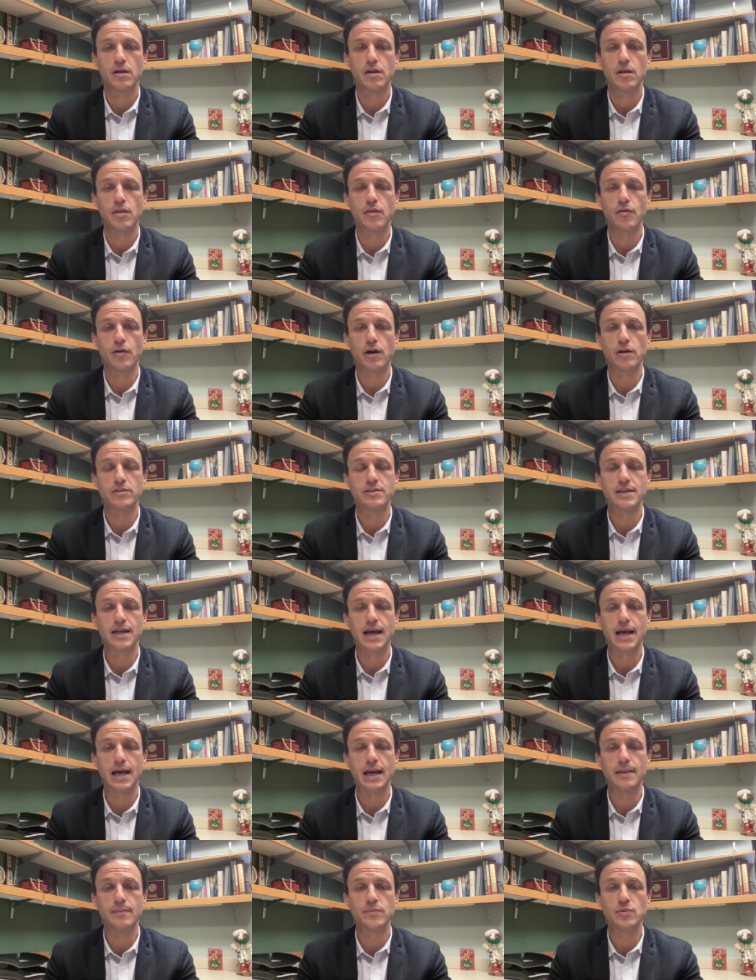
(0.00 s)
There are
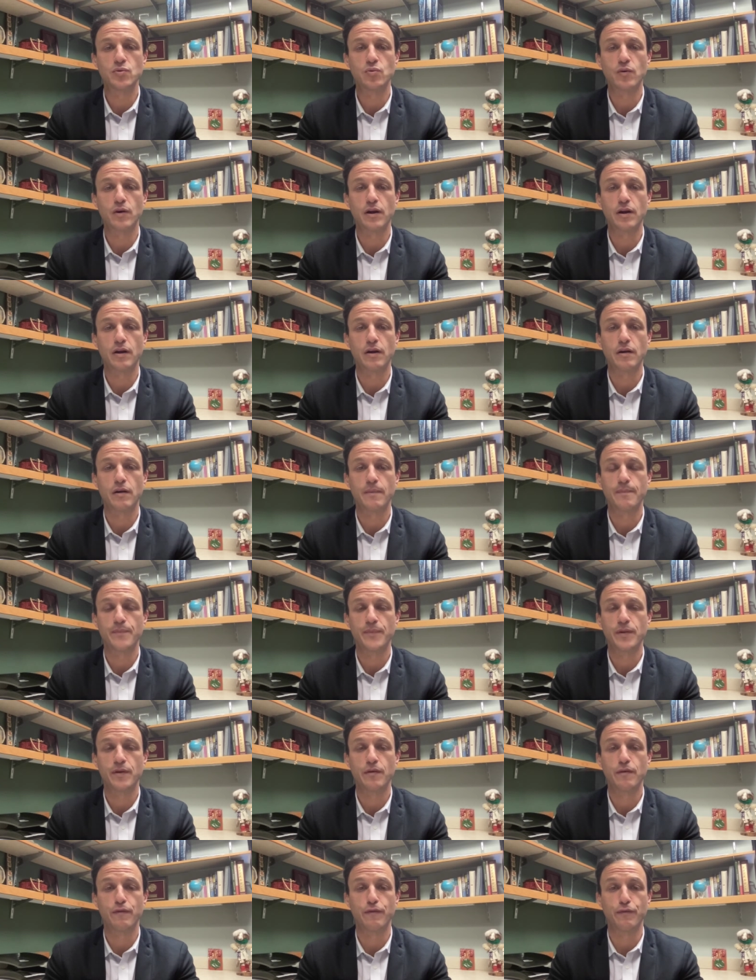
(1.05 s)
times where
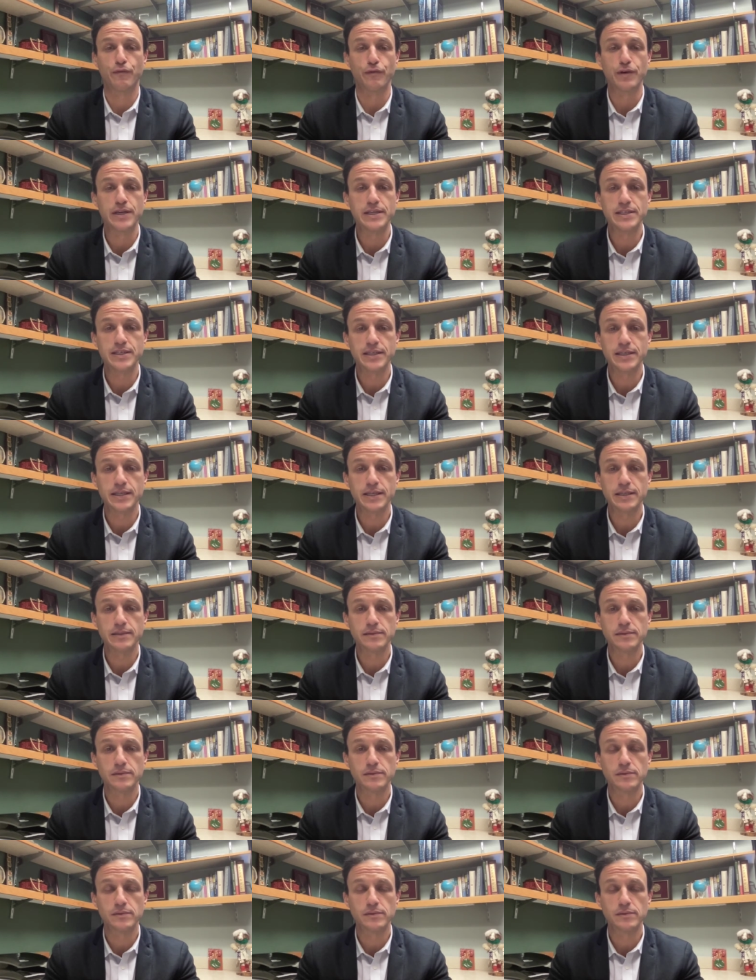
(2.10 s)
freezing it